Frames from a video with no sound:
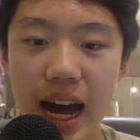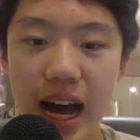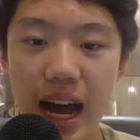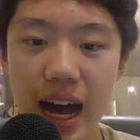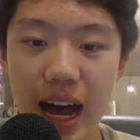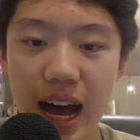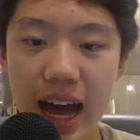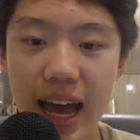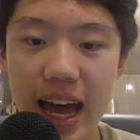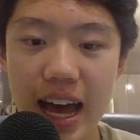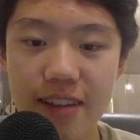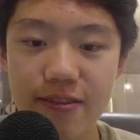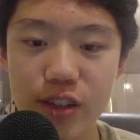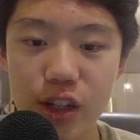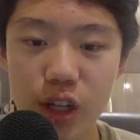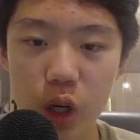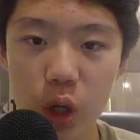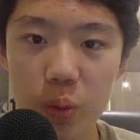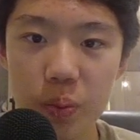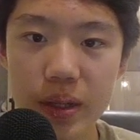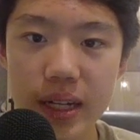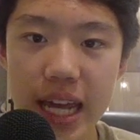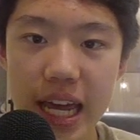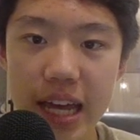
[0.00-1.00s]
I have an
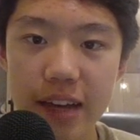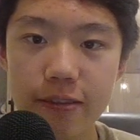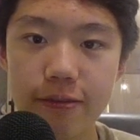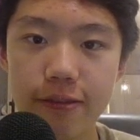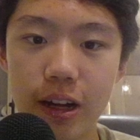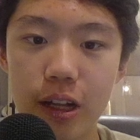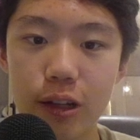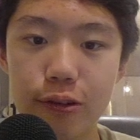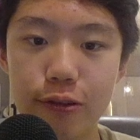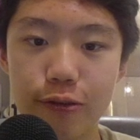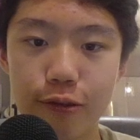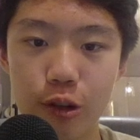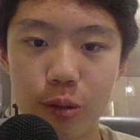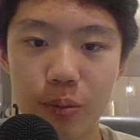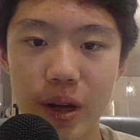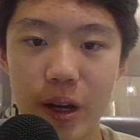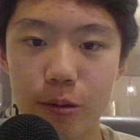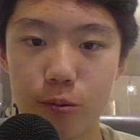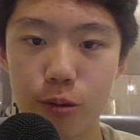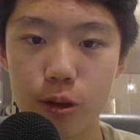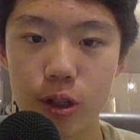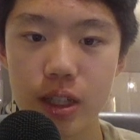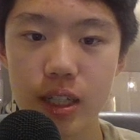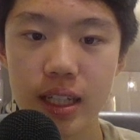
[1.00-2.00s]
open f-file for my
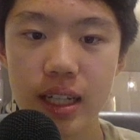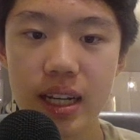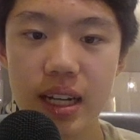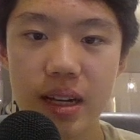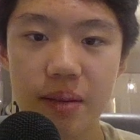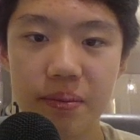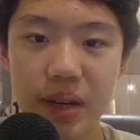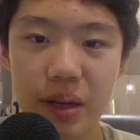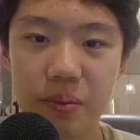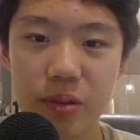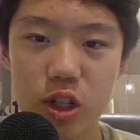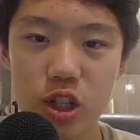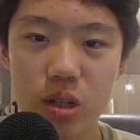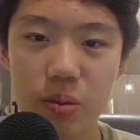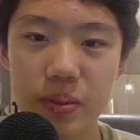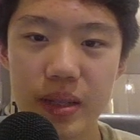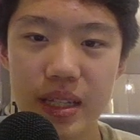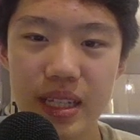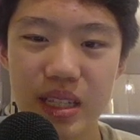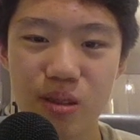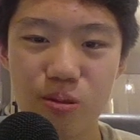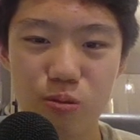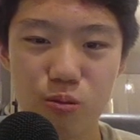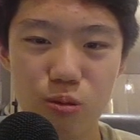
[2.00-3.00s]
rook. My bishop
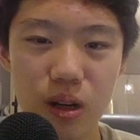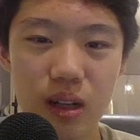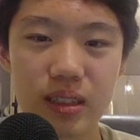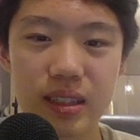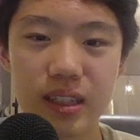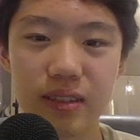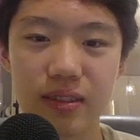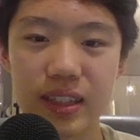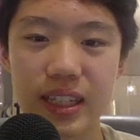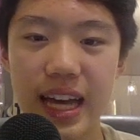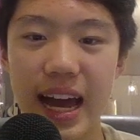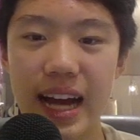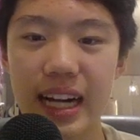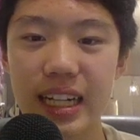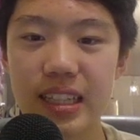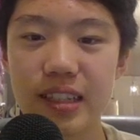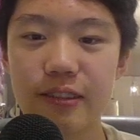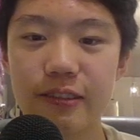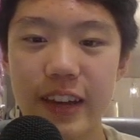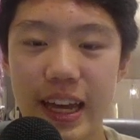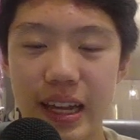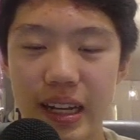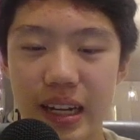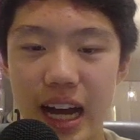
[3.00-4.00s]
is relatively
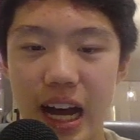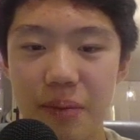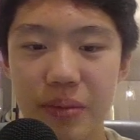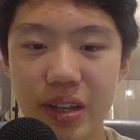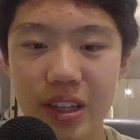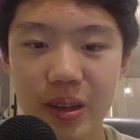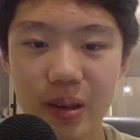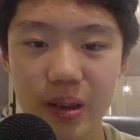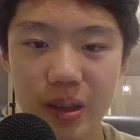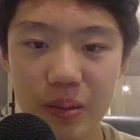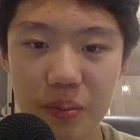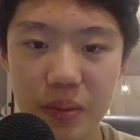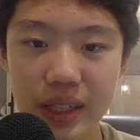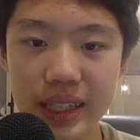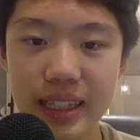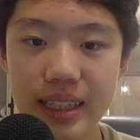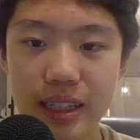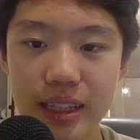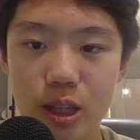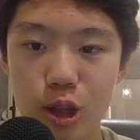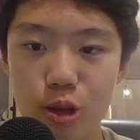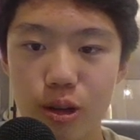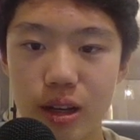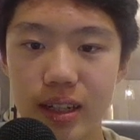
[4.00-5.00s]
active, and I'm immediately
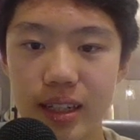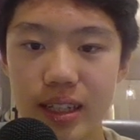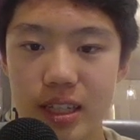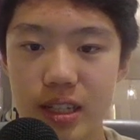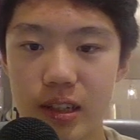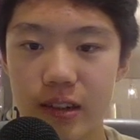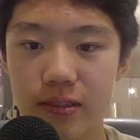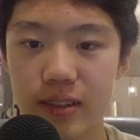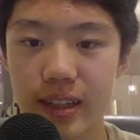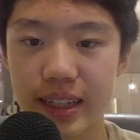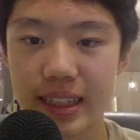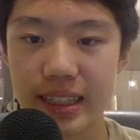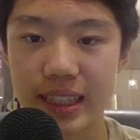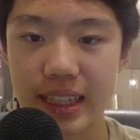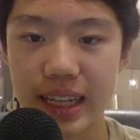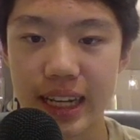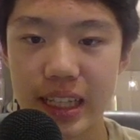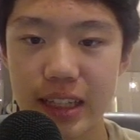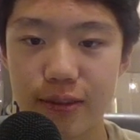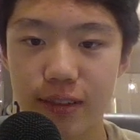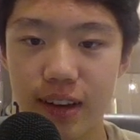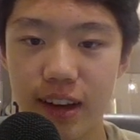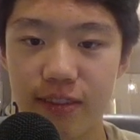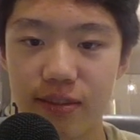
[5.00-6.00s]
threatening stuff like
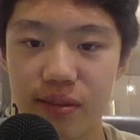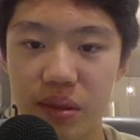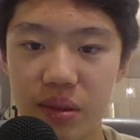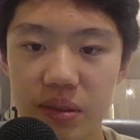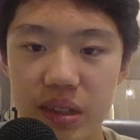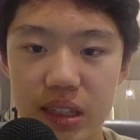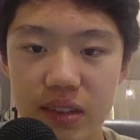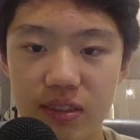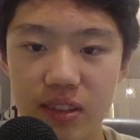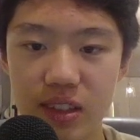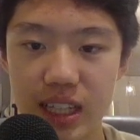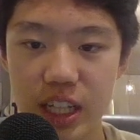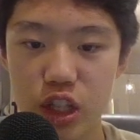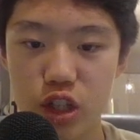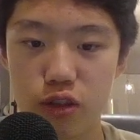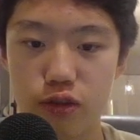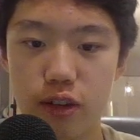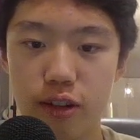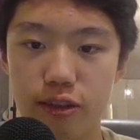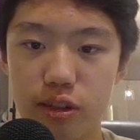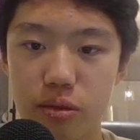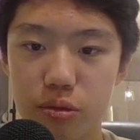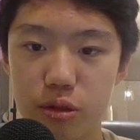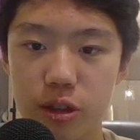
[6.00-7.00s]
knight e5, maybe even knight
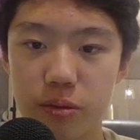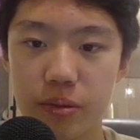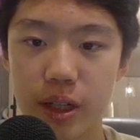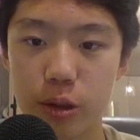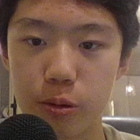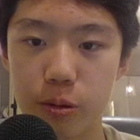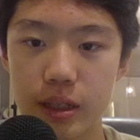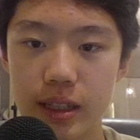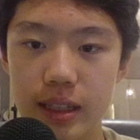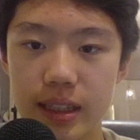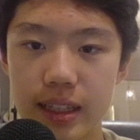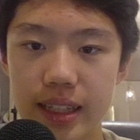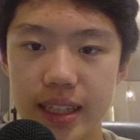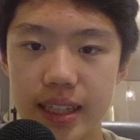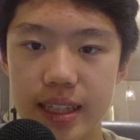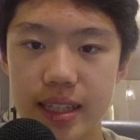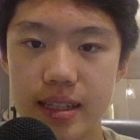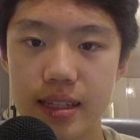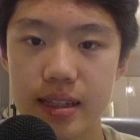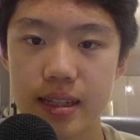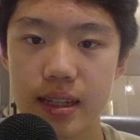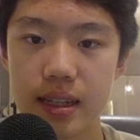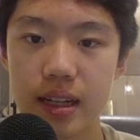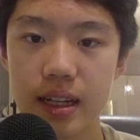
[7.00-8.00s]
g5, and bring my queen in like
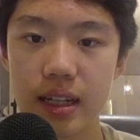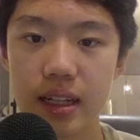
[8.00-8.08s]
this.